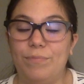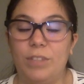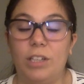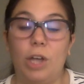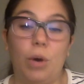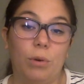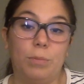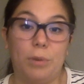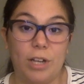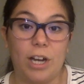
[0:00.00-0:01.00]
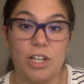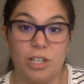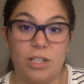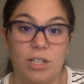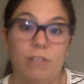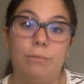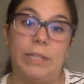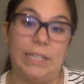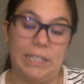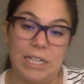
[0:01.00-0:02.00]
the lower production of
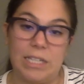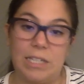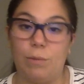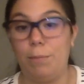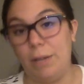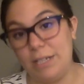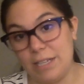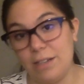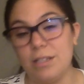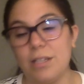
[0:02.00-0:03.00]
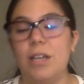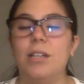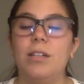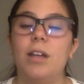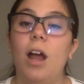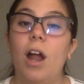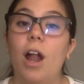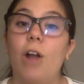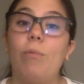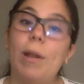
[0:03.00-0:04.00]
platelets, white blood cells, and
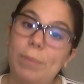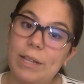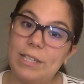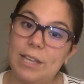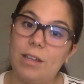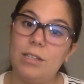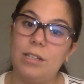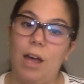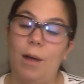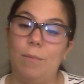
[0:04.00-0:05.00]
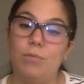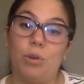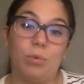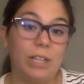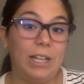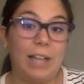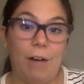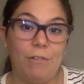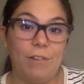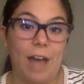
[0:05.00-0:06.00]
red blood cells don't really
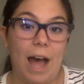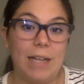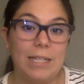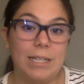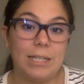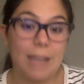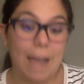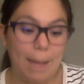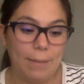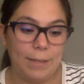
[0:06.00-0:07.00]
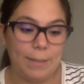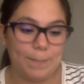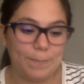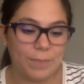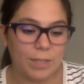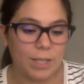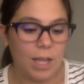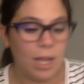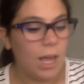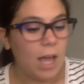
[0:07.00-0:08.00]
allow for that to happen.
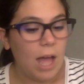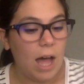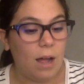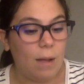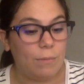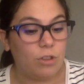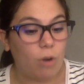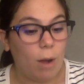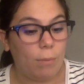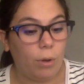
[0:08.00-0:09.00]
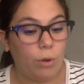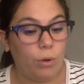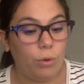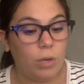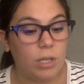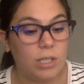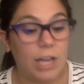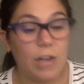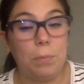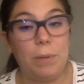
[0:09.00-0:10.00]

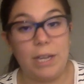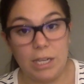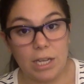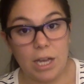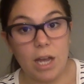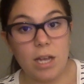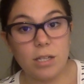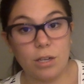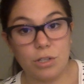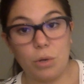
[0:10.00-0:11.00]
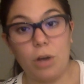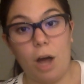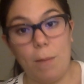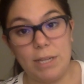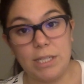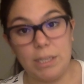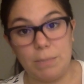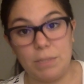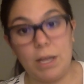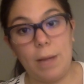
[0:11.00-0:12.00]
Thrombocytopenia is also a common
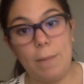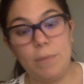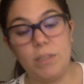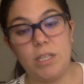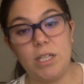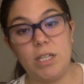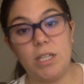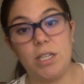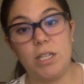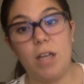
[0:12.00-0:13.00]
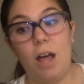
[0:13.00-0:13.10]
symptom since